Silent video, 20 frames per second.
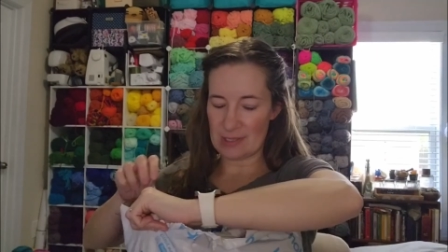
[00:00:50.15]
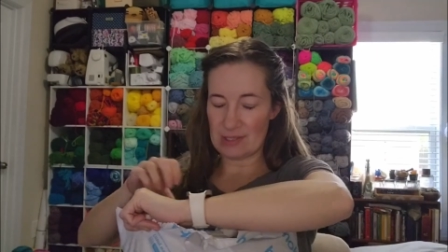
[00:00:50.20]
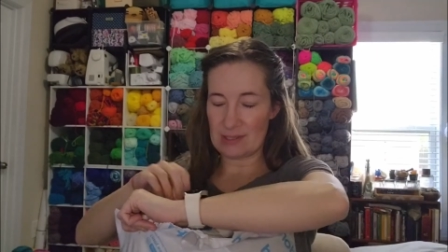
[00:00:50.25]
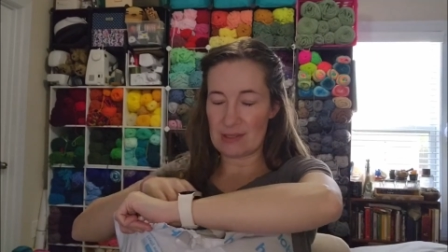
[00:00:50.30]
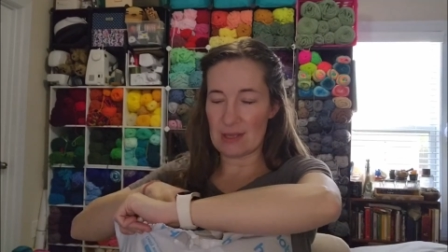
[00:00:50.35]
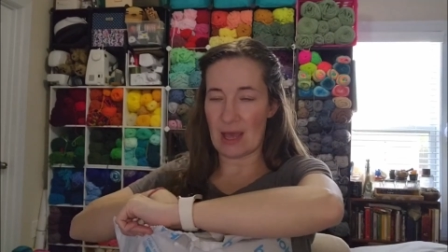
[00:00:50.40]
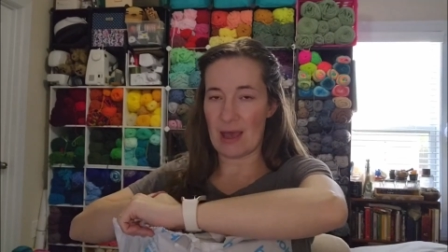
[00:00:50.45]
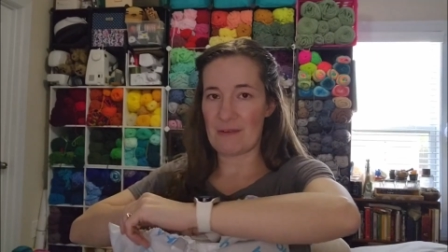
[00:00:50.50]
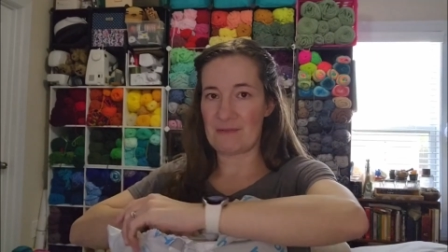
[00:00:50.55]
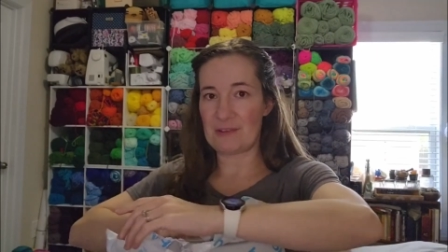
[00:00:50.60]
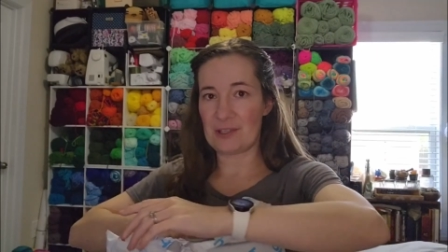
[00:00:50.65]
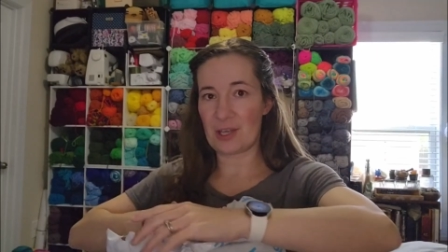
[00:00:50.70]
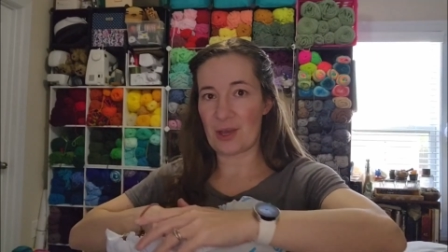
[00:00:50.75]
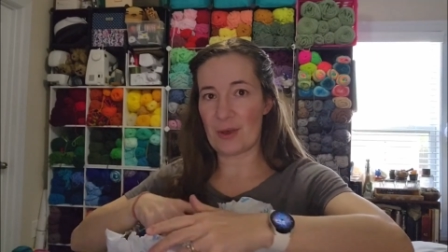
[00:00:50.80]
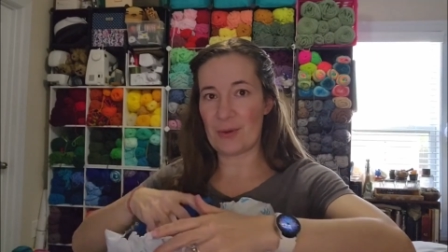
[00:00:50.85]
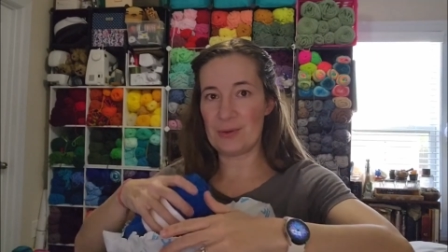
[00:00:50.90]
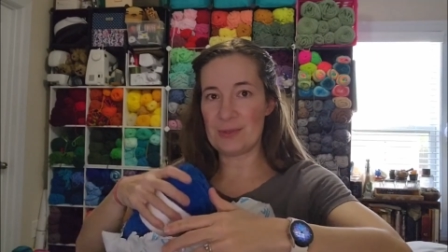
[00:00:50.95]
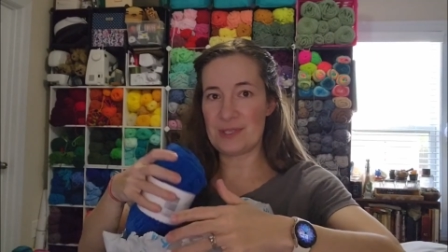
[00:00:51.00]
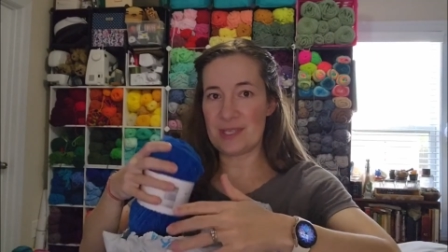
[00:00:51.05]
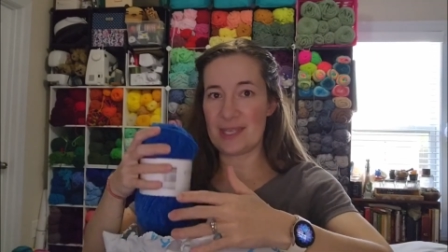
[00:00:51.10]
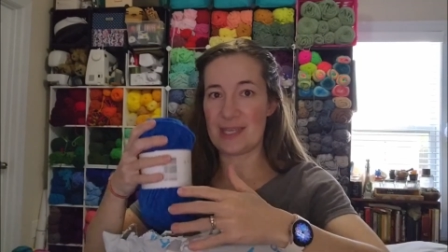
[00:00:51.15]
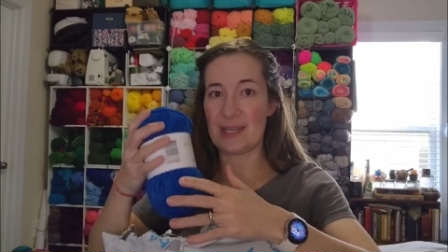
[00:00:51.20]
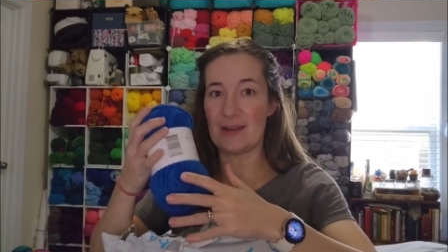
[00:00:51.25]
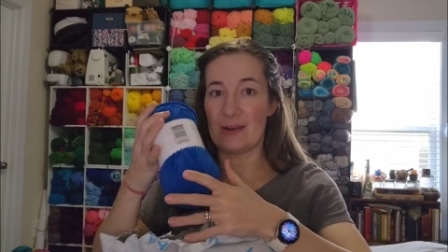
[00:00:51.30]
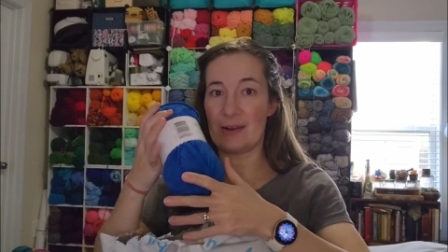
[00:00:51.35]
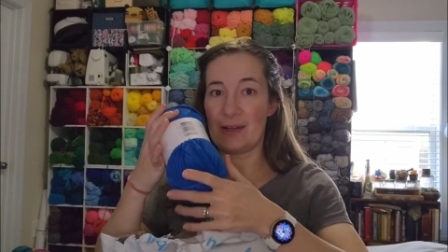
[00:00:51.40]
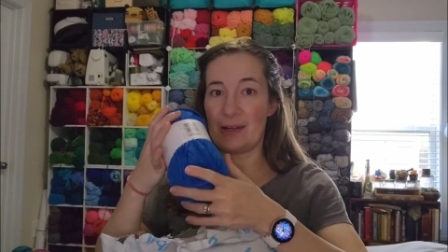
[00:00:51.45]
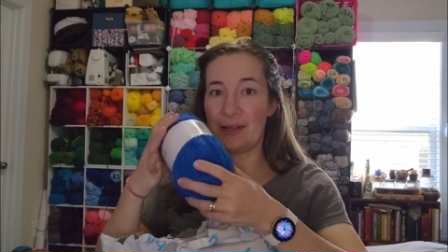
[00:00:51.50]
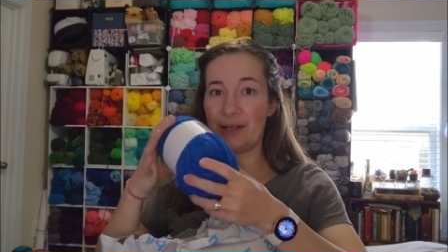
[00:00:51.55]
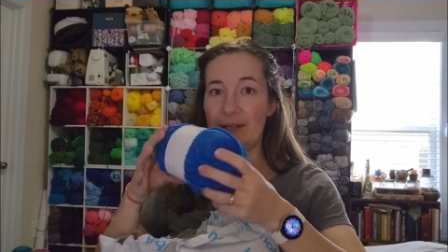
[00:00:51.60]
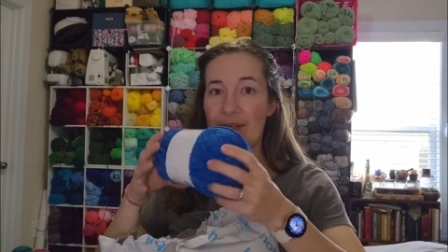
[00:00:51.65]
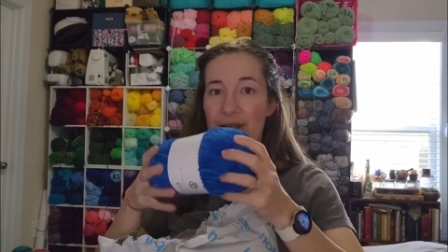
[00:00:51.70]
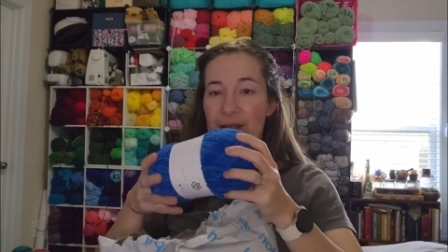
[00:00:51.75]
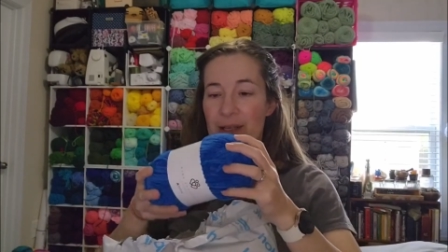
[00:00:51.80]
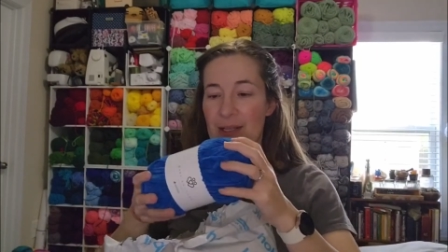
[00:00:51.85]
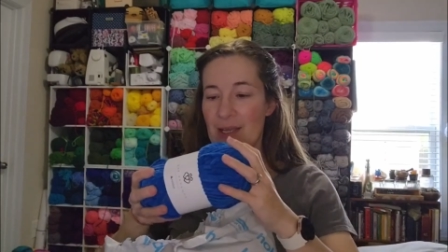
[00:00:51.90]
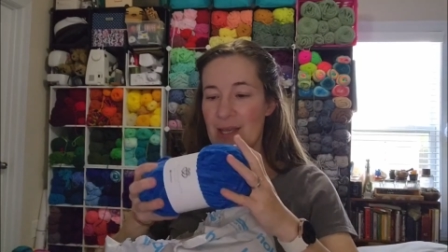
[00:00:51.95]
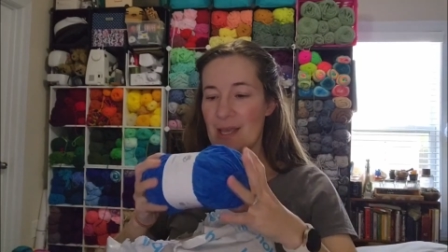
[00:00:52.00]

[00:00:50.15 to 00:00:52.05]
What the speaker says: soft, cozy yarn.